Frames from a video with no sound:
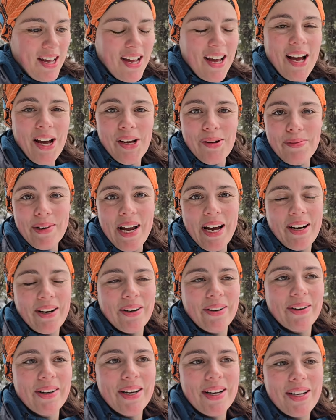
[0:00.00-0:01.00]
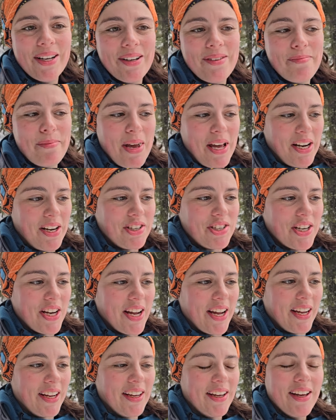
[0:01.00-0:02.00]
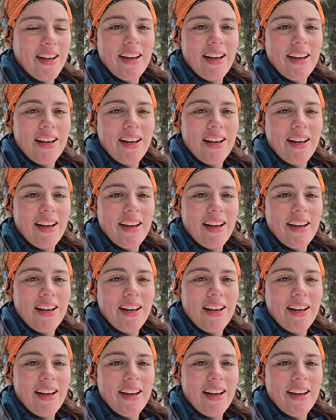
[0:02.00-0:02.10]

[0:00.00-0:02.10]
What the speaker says: I am now managing